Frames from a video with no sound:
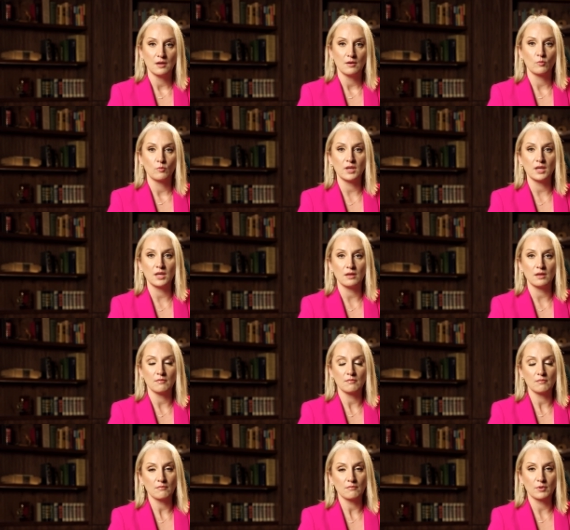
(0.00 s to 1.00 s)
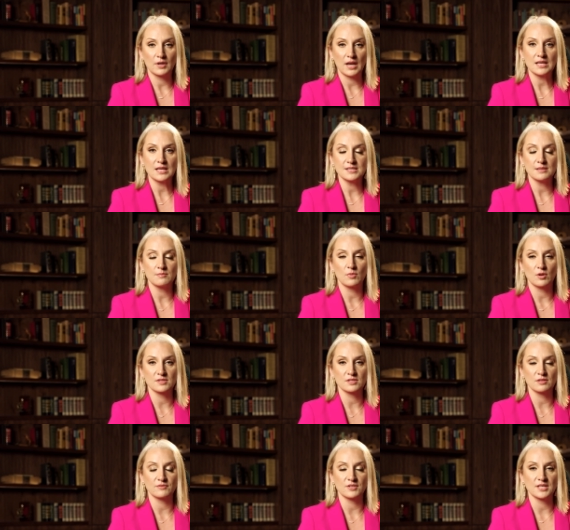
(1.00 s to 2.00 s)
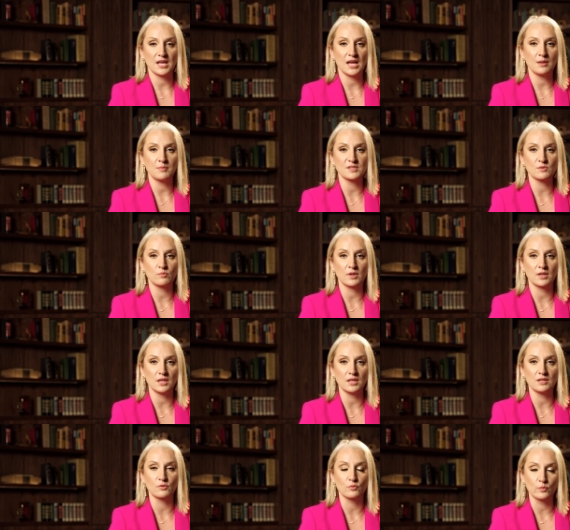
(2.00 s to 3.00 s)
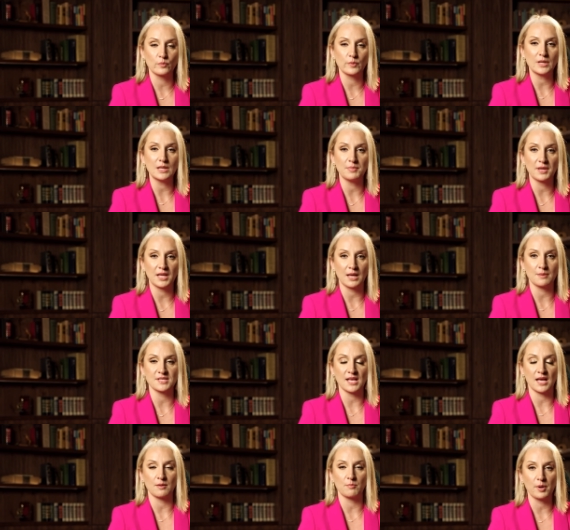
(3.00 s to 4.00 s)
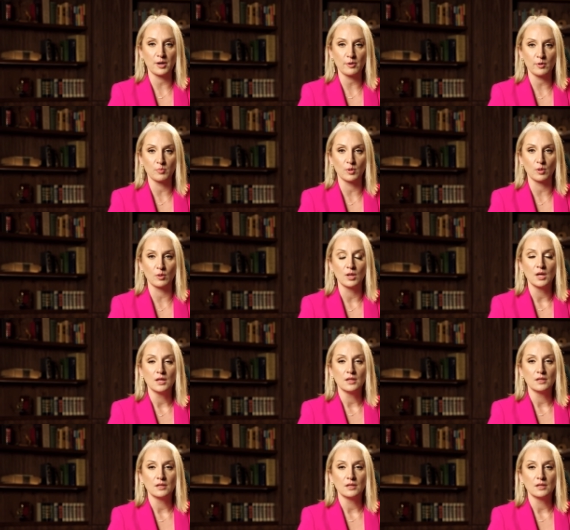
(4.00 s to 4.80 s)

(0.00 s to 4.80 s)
What I see most of the time is when it really becomes unbearable,